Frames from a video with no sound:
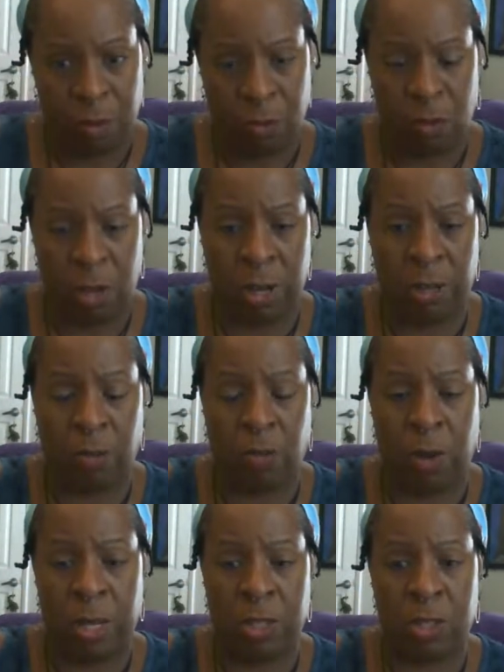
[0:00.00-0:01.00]

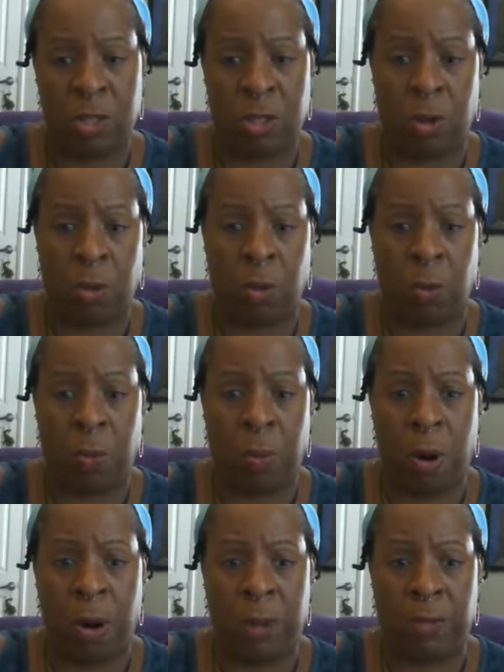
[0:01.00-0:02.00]
One soul
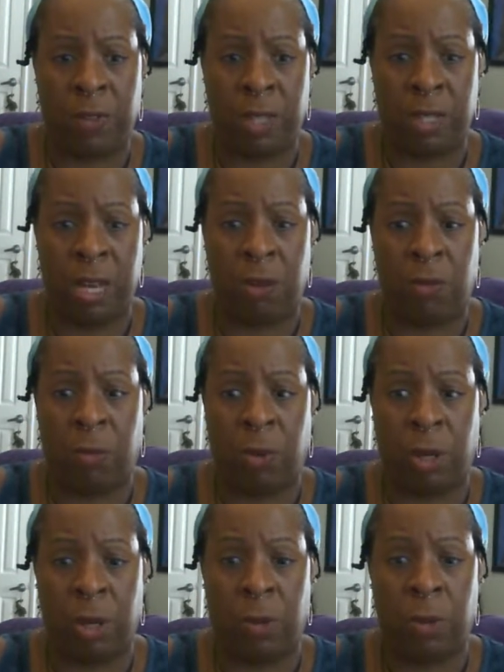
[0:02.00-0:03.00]
part of the self will
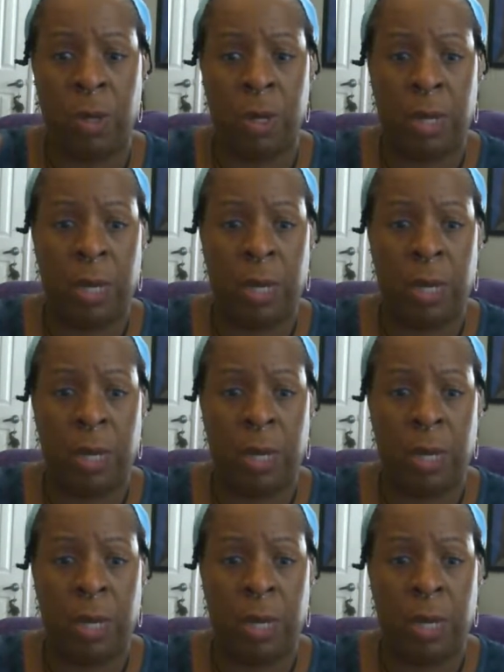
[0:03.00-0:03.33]
go